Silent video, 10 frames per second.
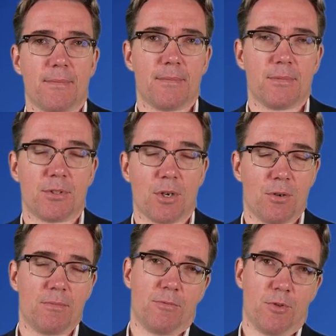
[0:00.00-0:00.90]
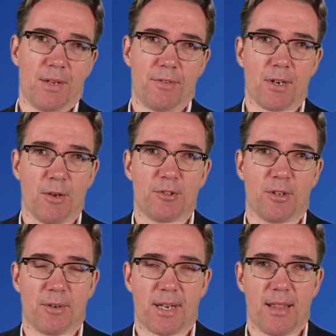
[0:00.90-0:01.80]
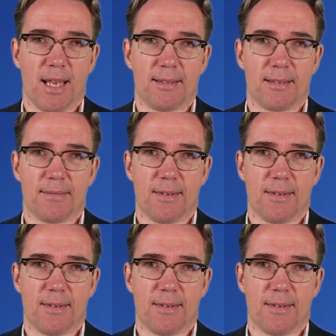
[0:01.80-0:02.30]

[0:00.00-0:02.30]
So we'll have a closer look at that